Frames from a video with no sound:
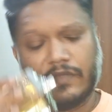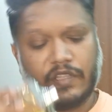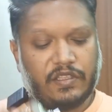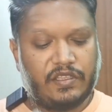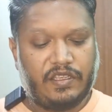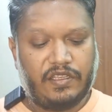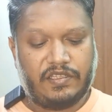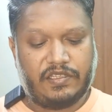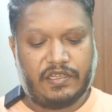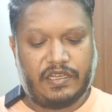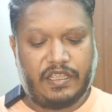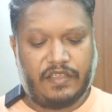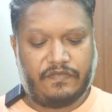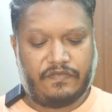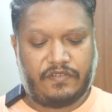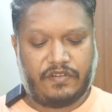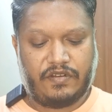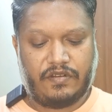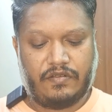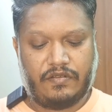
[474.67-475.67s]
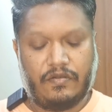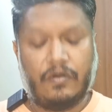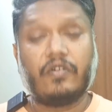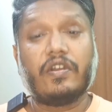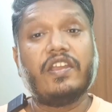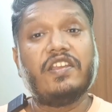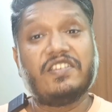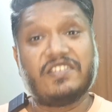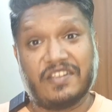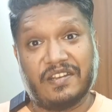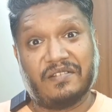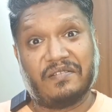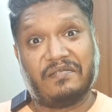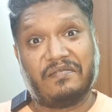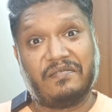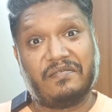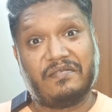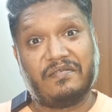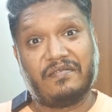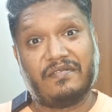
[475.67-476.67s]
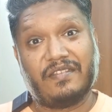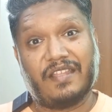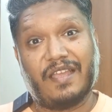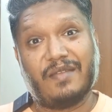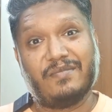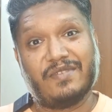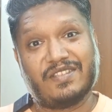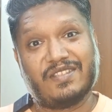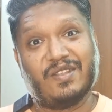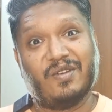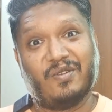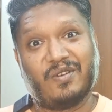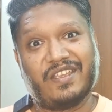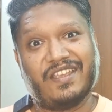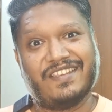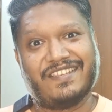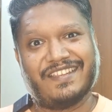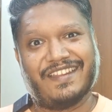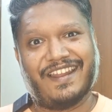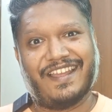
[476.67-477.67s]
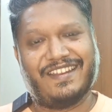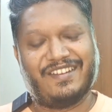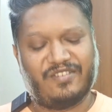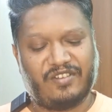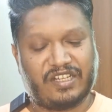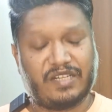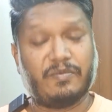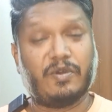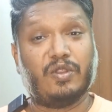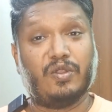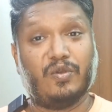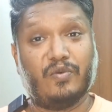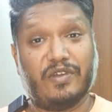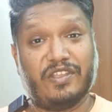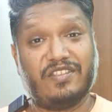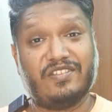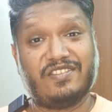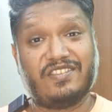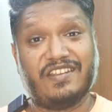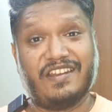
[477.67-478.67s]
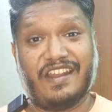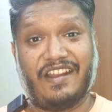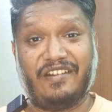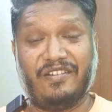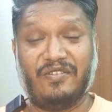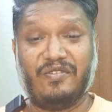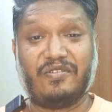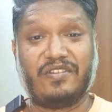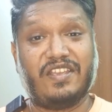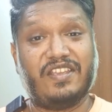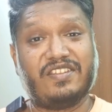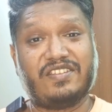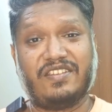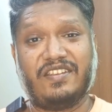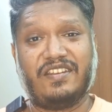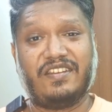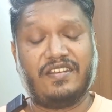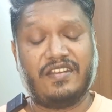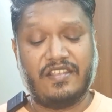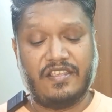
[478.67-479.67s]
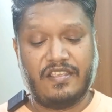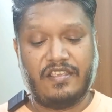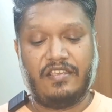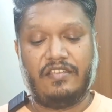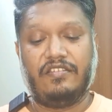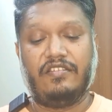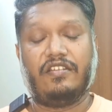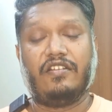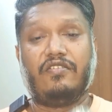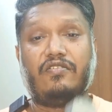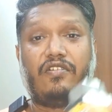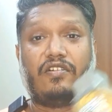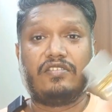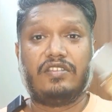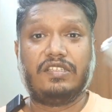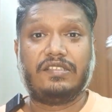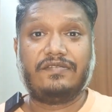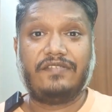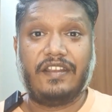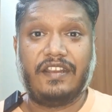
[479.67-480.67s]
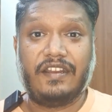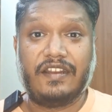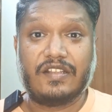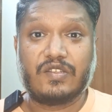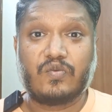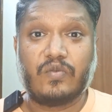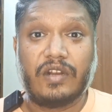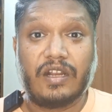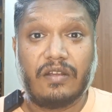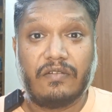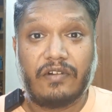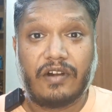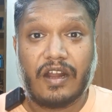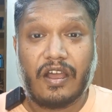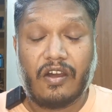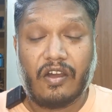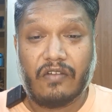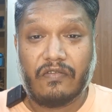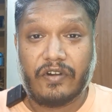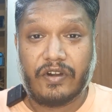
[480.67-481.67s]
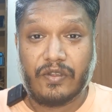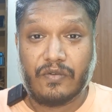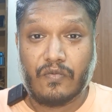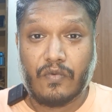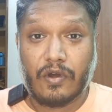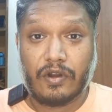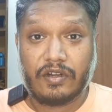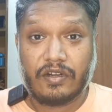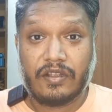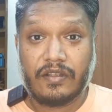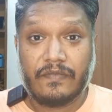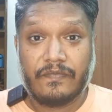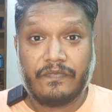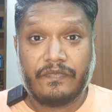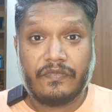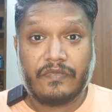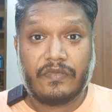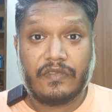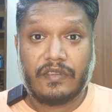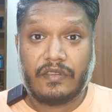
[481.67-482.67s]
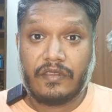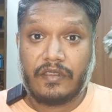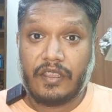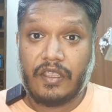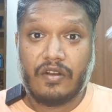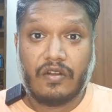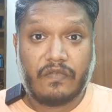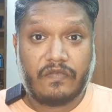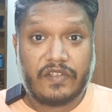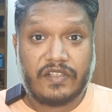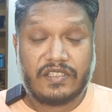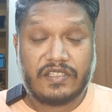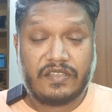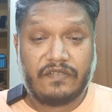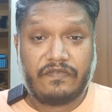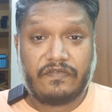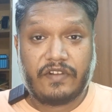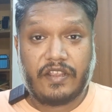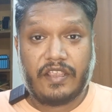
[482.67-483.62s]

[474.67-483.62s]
Nothing is left. Occasion. I missed the occasion. I talked about the weather scenario. Occasion, you can rock this fragrance whenever, however you want. Inoffensive